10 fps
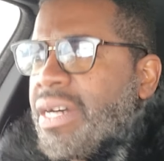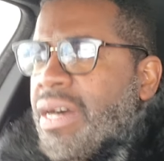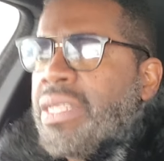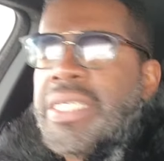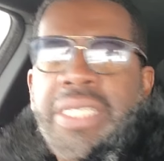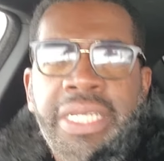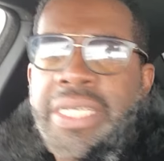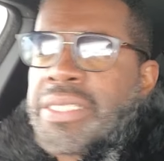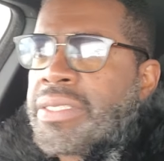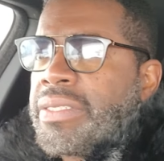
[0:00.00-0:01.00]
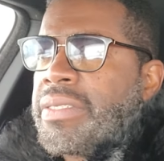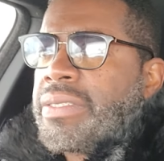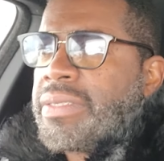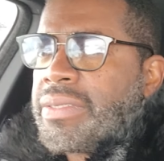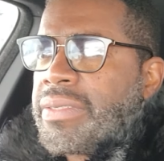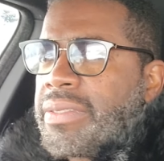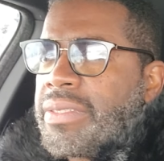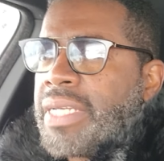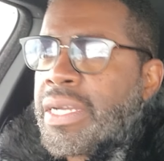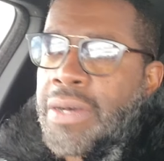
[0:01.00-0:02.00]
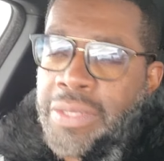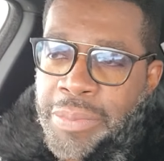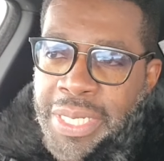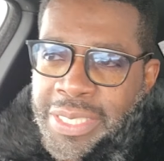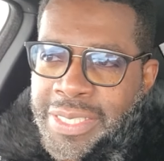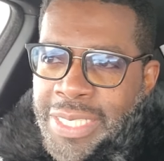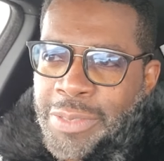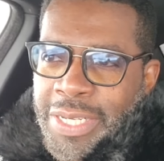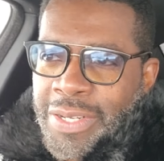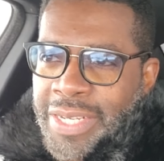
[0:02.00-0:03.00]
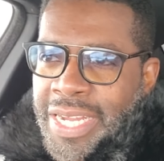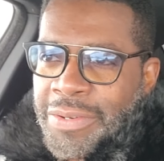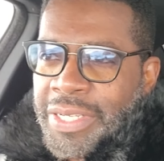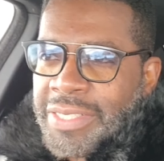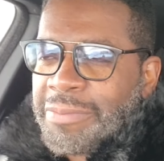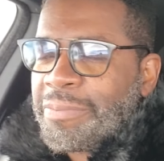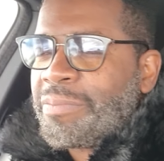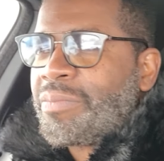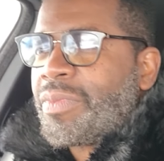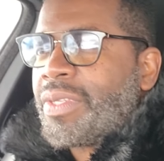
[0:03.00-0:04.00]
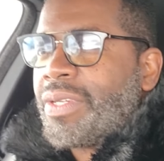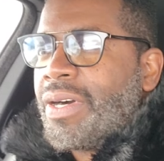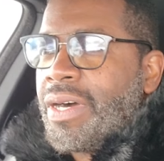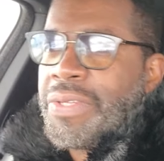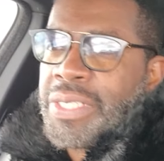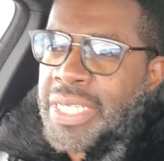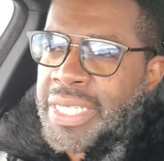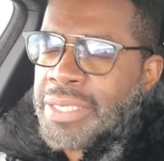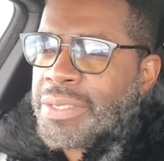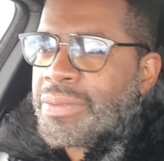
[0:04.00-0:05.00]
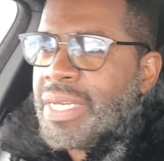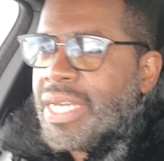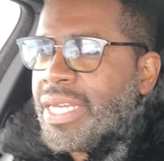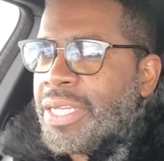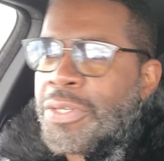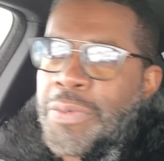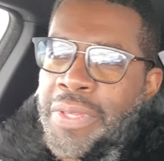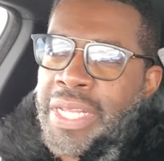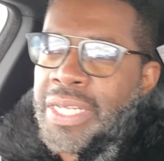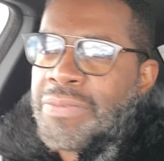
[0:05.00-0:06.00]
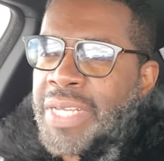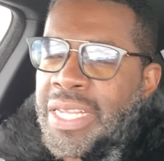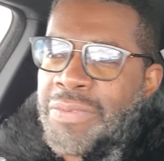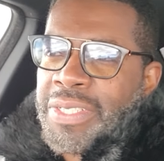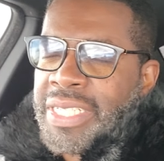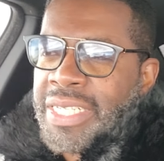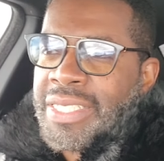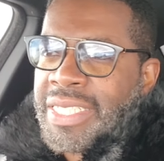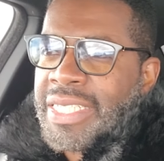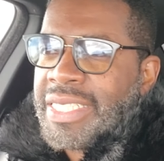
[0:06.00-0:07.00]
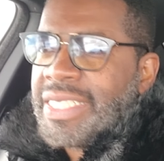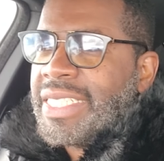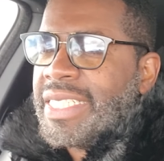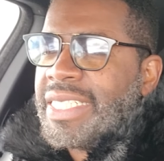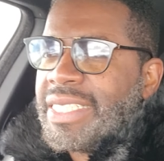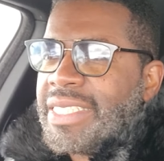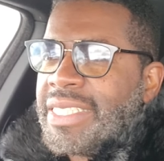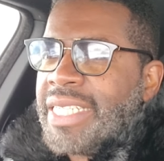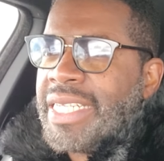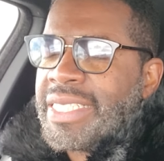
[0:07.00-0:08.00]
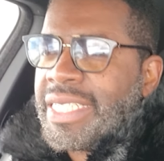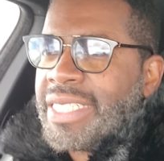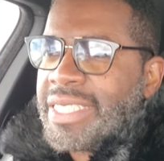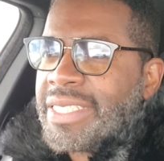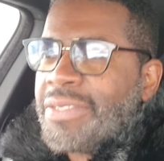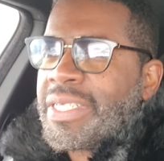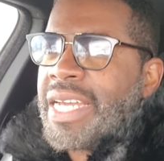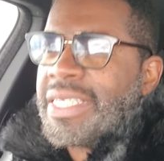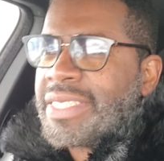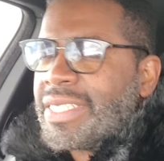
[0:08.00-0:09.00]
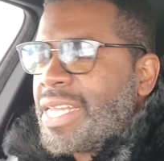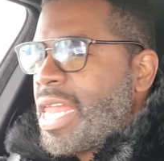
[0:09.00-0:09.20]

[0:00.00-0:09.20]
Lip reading: All these idiots, I call them idiots because that's what they call Kyrie. All these idiots, you know where they live. They live on TNT. TNT, those guys.